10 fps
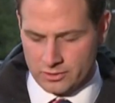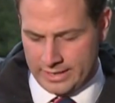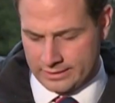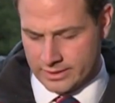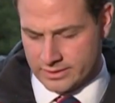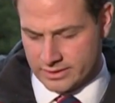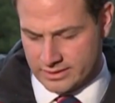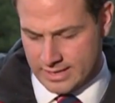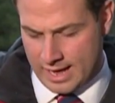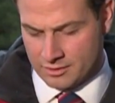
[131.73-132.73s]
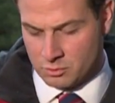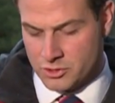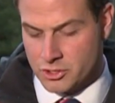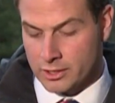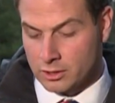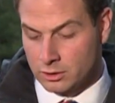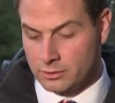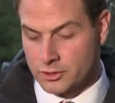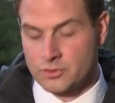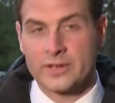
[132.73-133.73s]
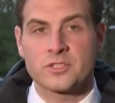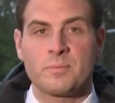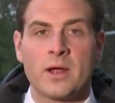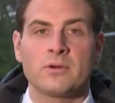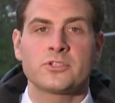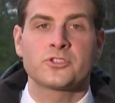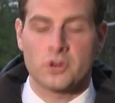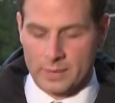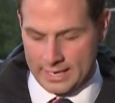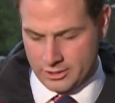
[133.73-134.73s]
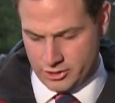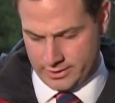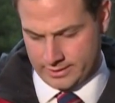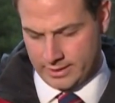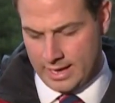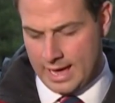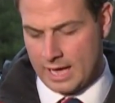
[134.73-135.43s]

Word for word: Hernandez's death, which should include a transparent determination